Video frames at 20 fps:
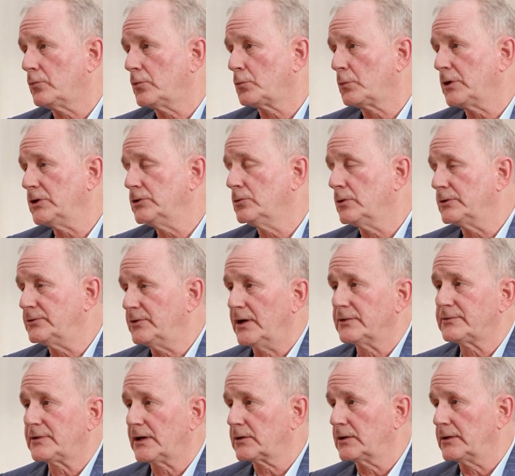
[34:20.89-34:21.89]
when we do a
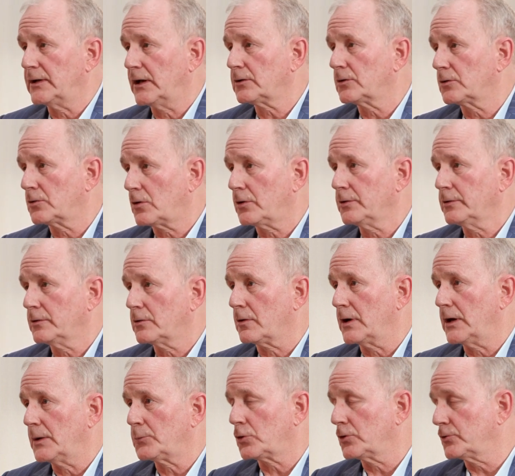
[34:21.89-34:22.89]
test like an
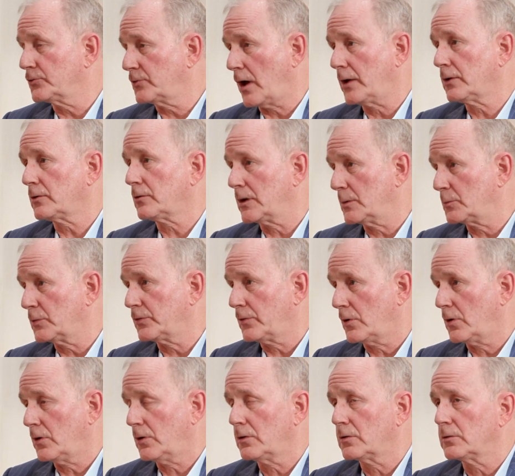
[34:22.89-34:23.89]
echocardiogram or a sonogram of
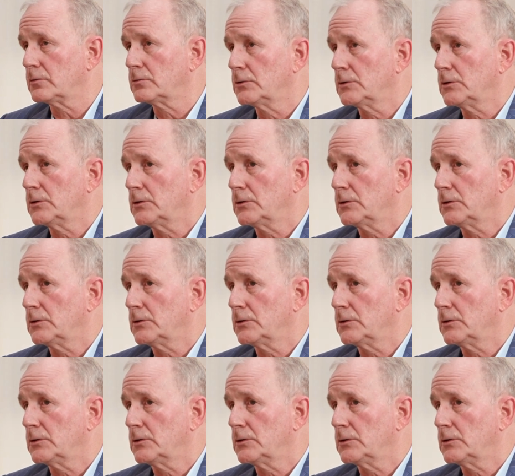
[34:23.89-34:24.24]
the heart,